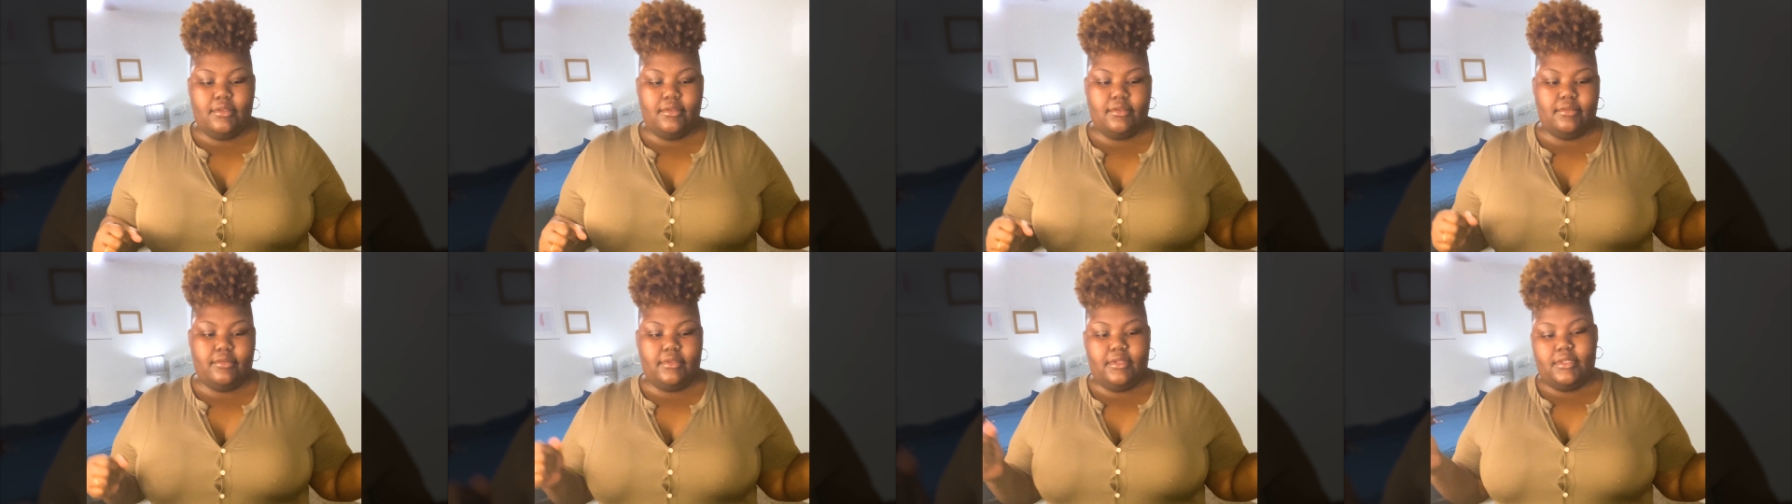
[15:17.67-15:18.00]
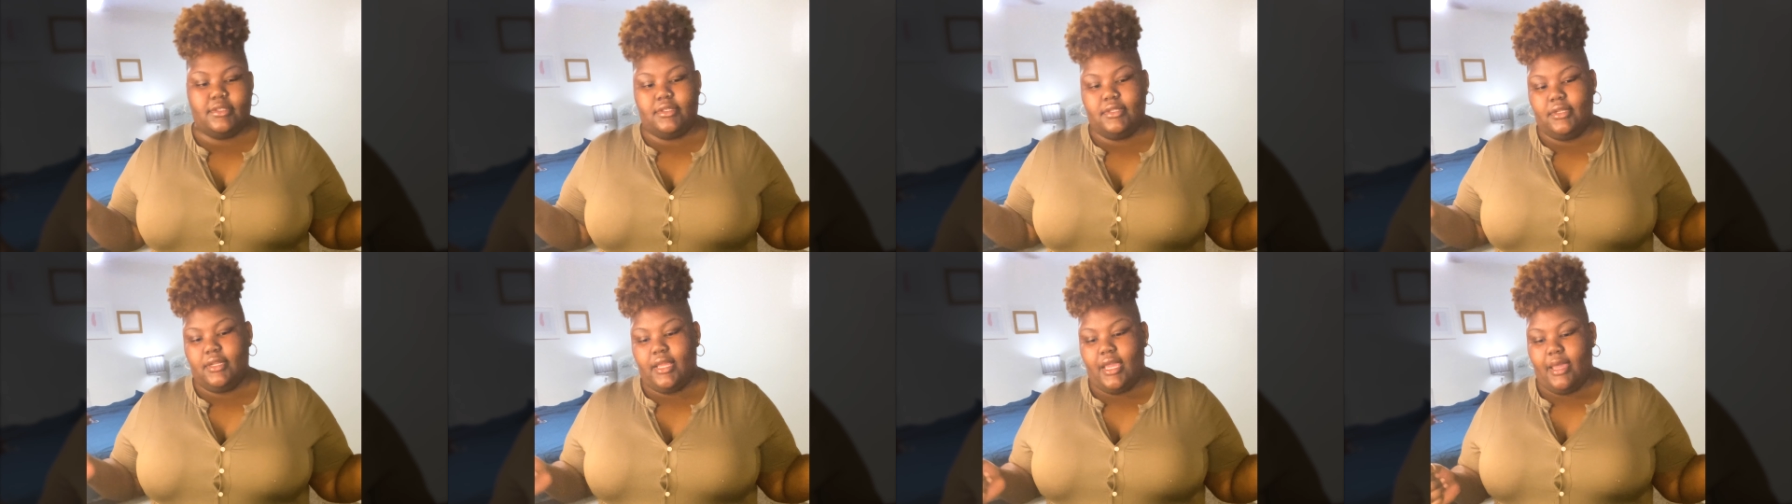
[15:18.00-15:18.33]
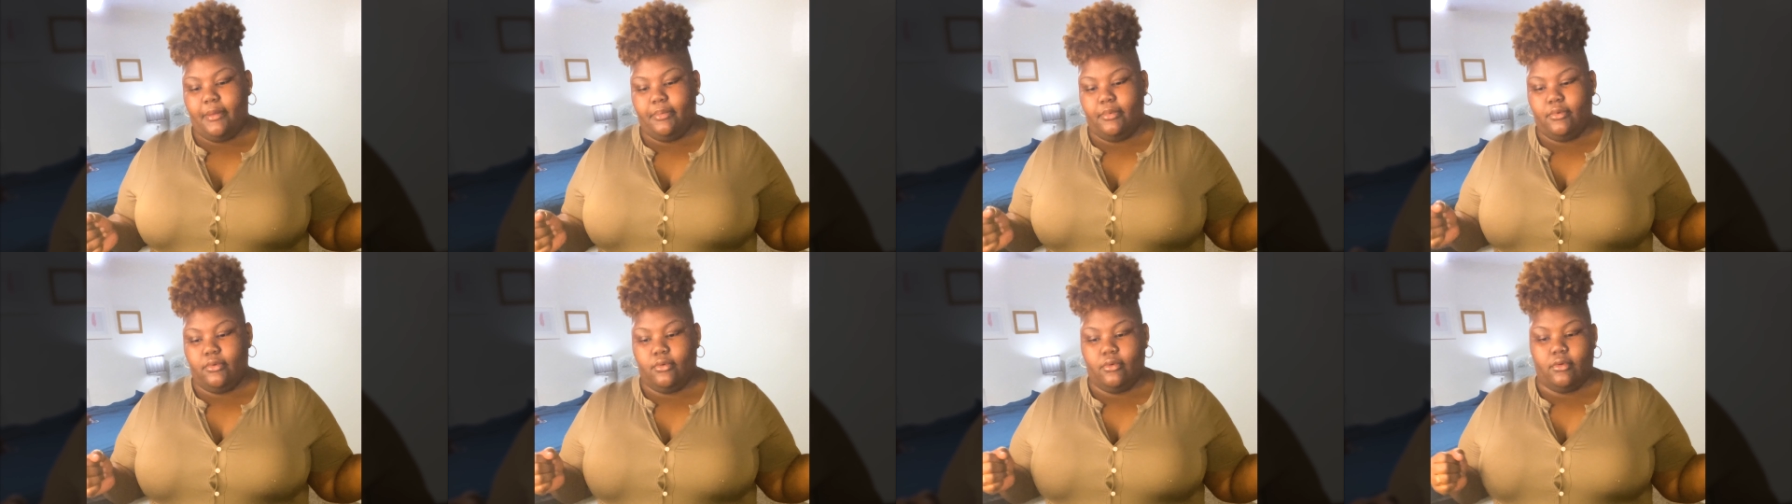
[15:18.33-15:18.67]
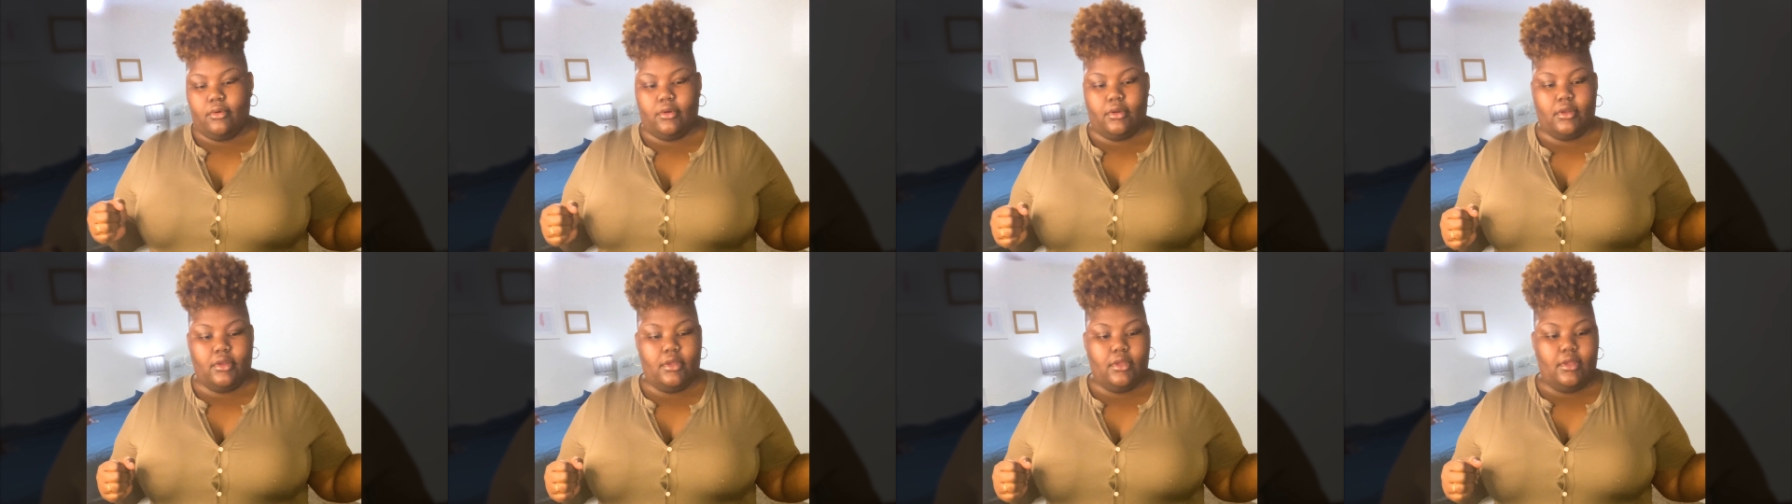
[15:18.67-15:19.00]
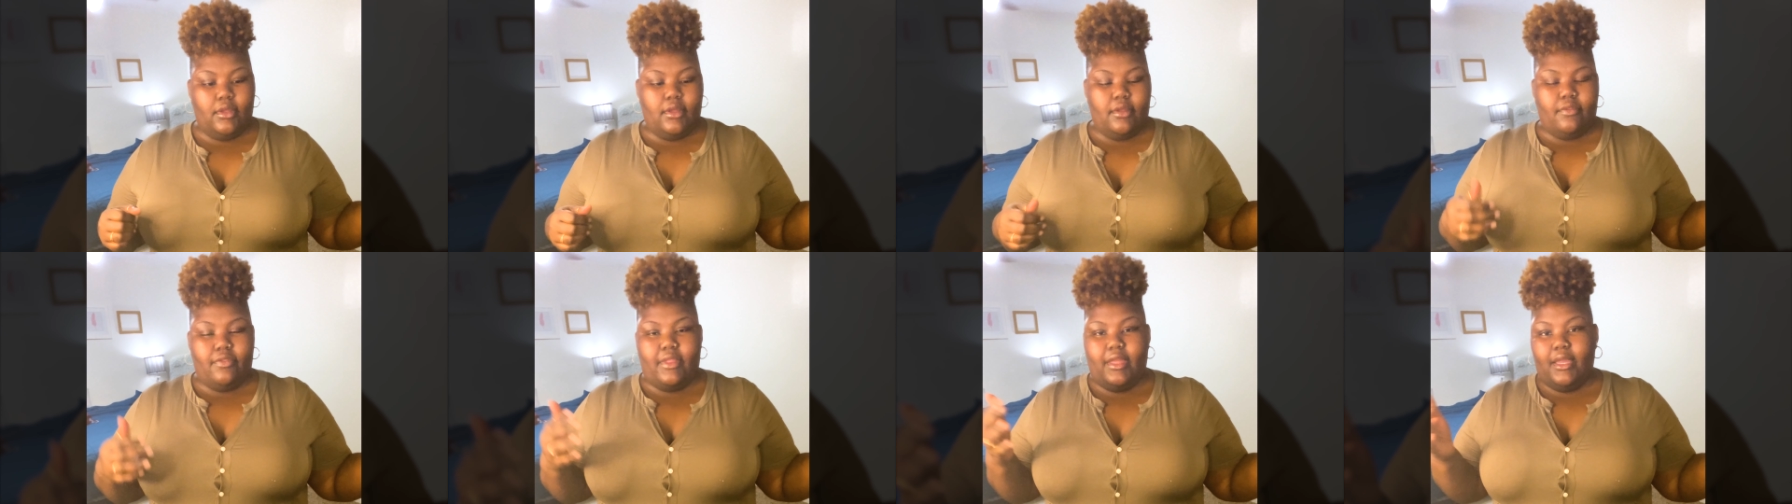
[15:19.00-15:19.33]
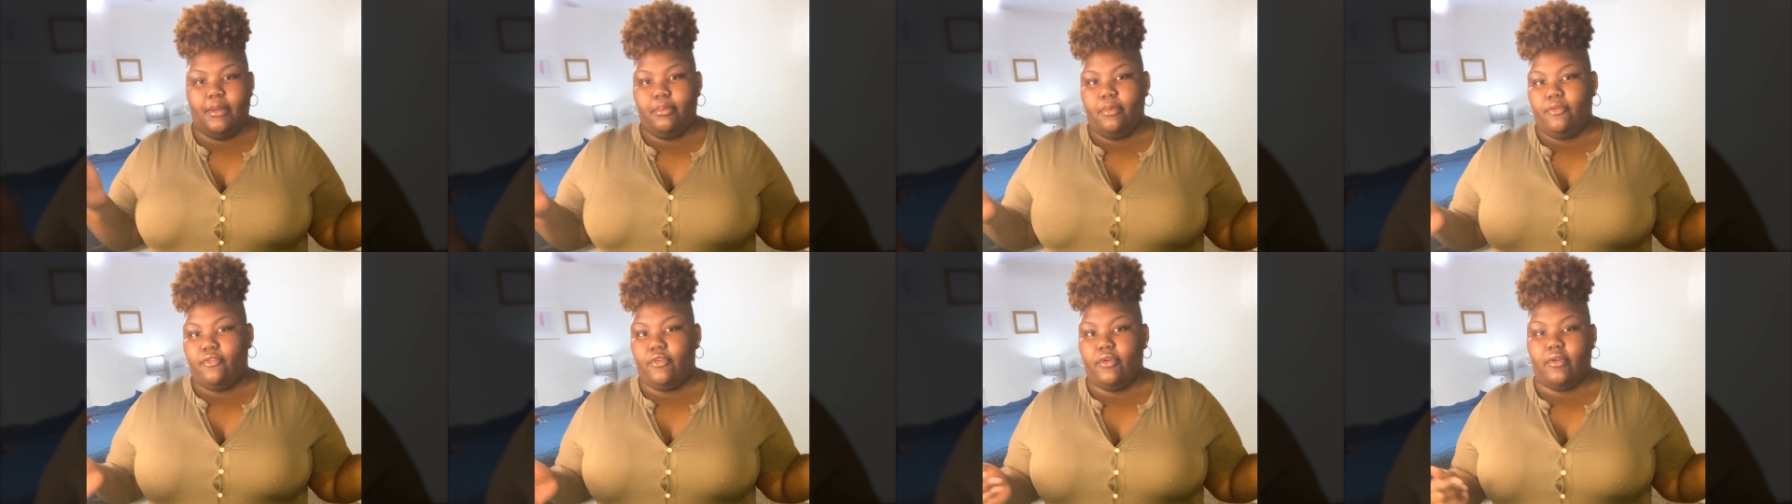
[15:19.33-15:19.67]
this didn't happen, or they
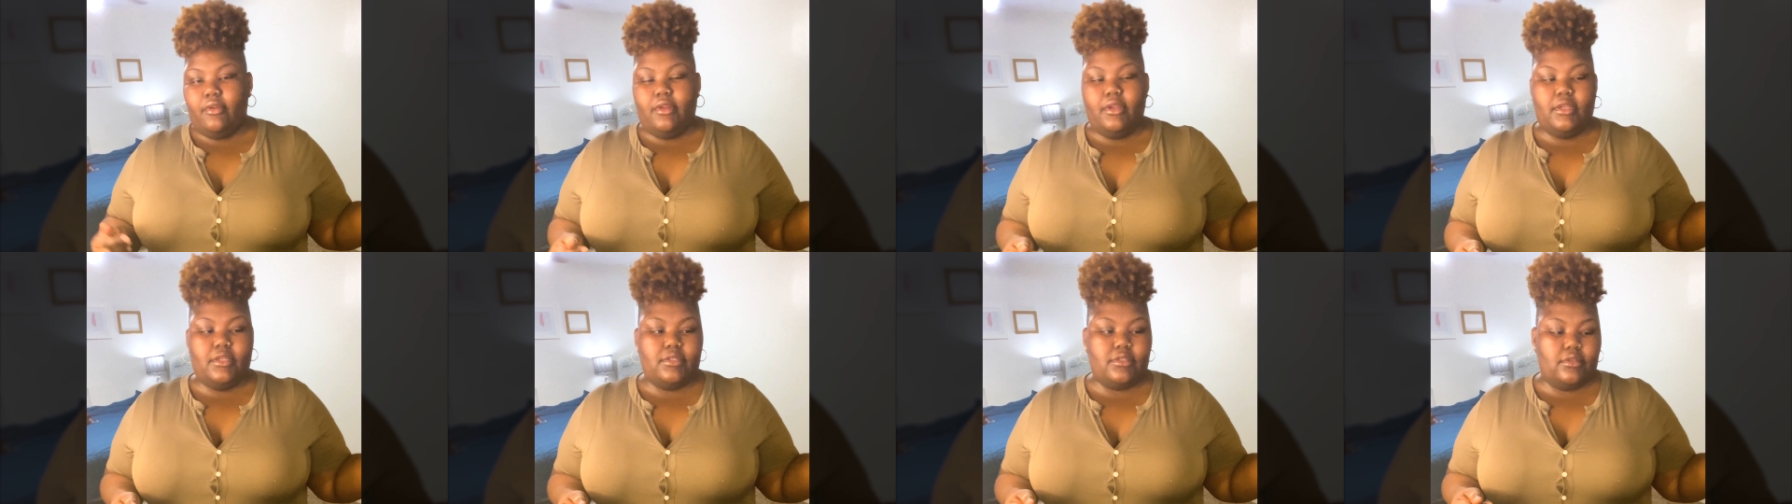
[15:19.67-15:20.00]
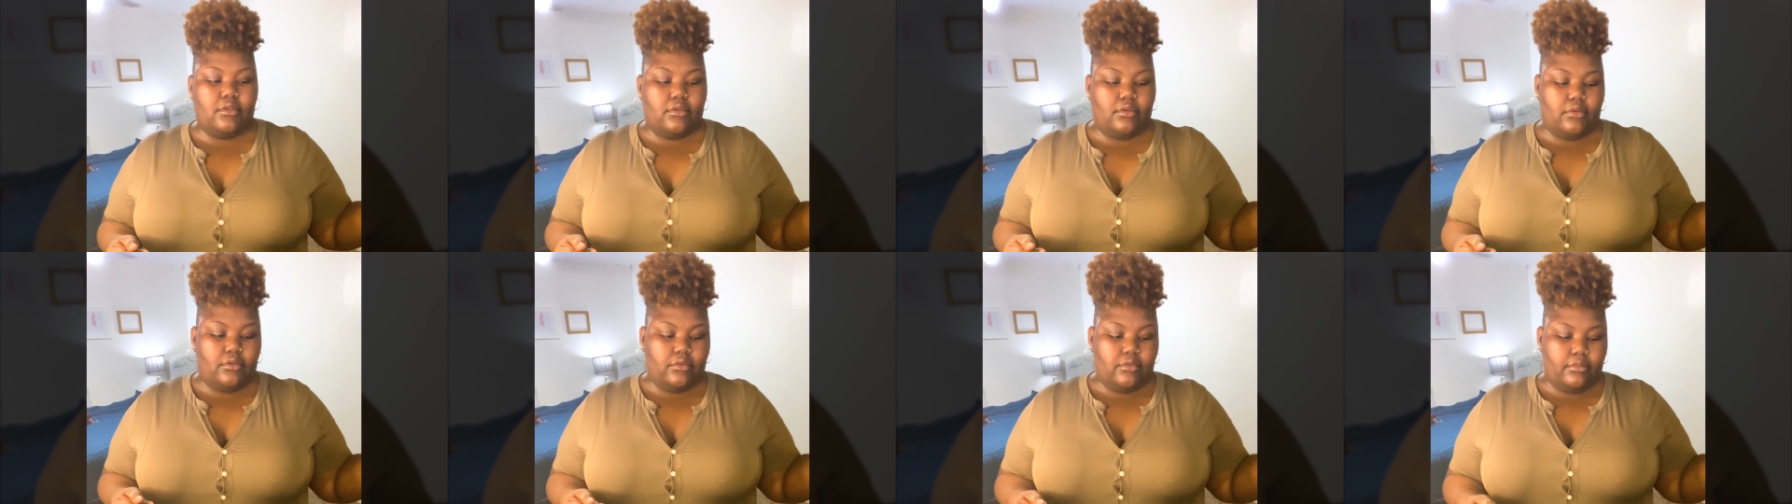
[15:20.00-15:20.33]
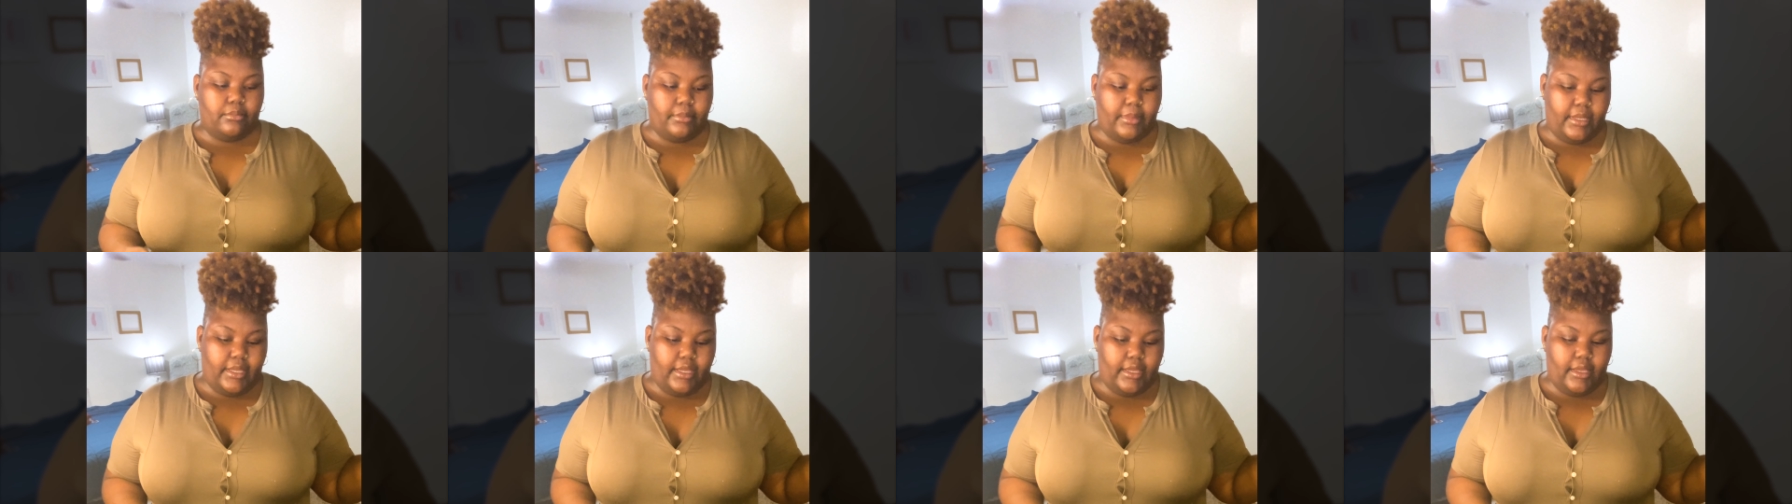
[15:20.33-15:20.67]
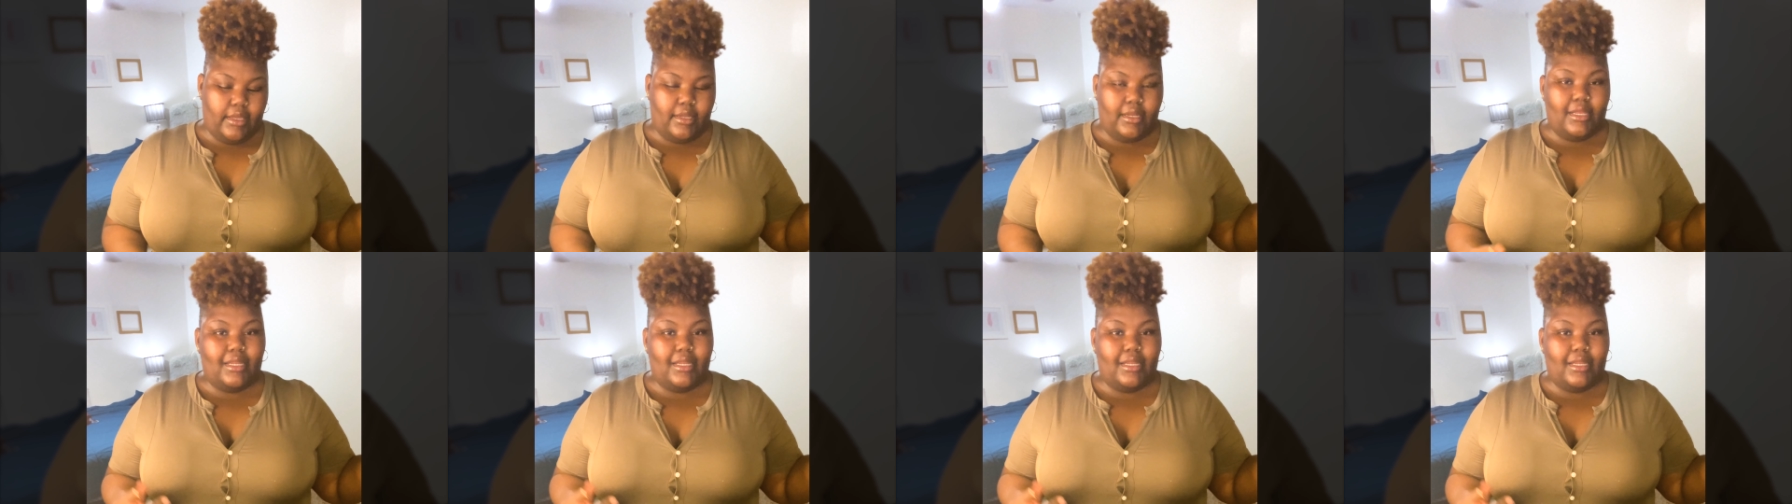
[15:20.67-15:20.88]
prefer this, oh man.